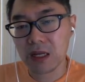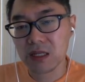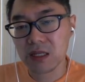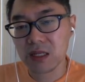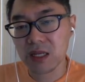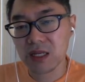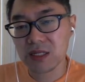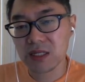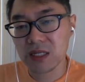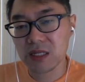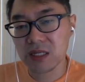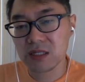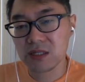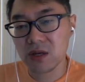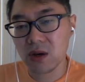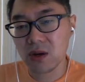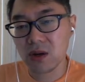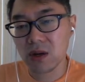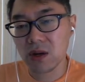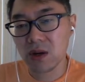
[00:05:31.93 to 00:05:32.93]
this is
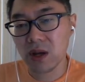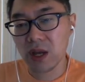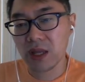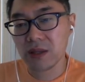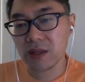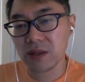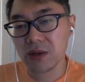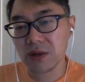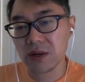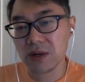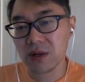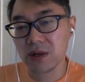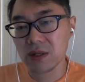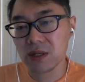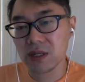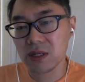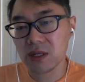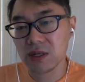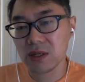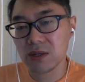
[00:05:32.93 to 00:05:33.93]
gonna enter
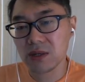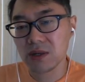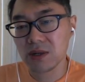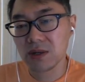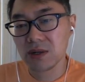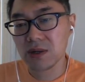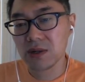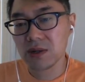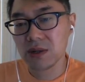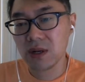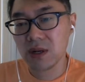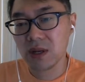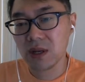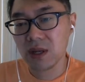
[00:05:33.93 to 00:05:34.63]
here,